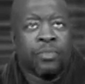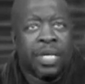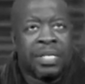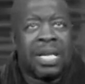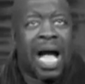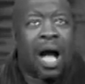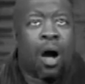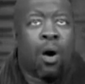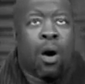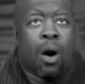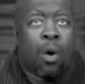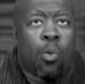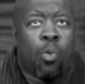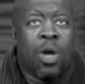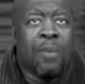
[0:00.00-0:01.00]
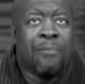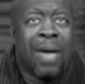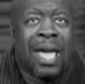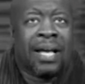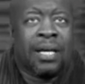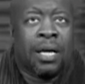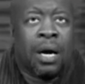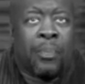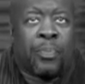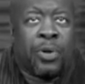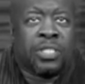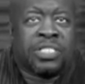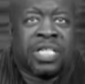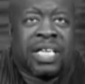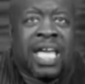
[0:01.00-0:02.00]
Now, we make a
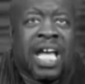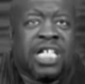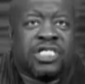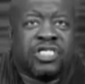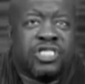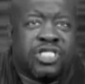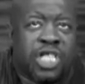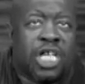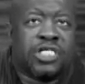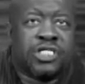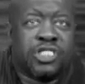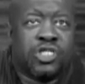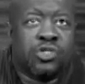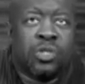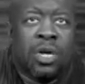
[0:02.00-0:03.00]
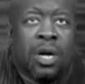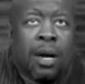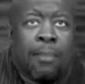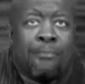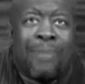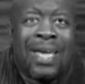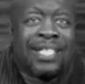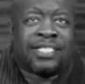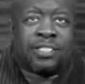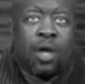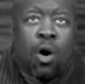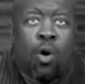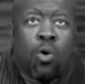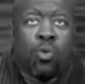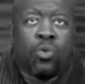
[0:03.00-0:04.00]
person can't judge you based
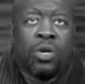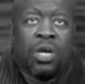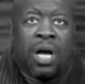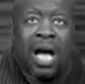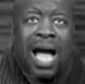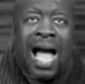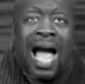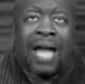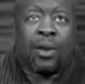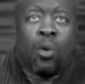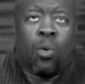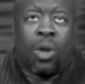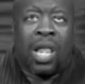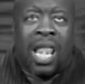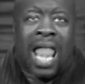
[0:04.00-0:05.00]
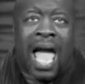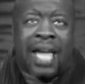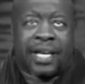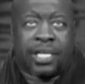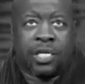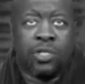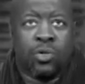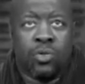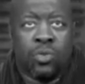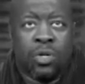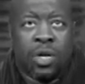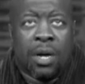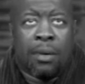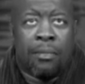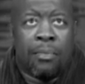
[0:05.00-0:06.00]
on I don't like you
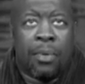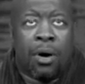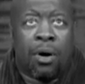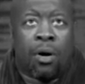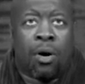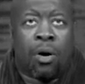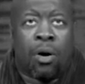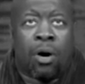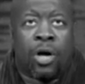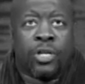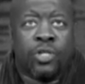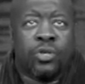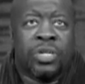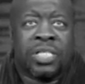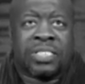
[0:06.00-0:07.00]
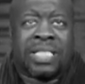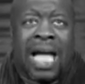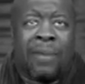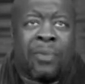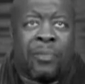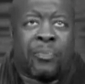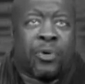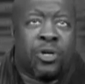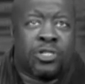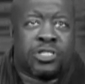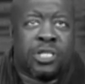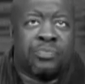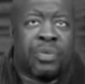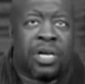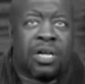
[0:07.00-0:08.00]
or you this type of
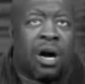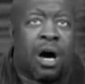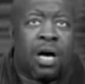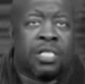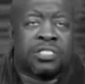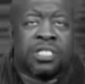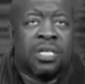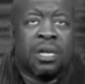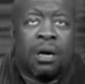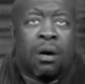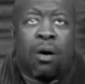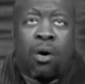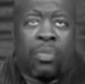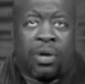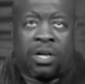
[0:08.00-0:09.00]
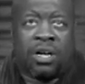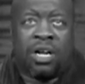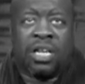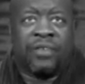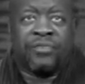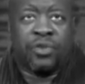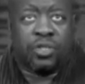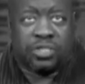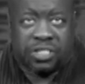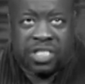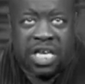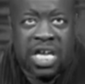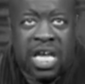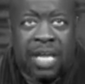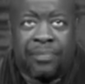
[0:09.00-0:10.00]
person because of the color of your
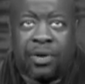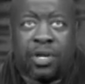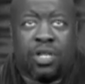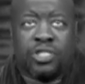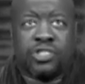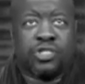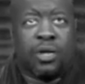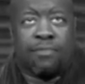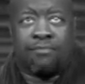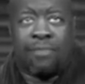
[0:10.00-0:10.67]
skin, because you're a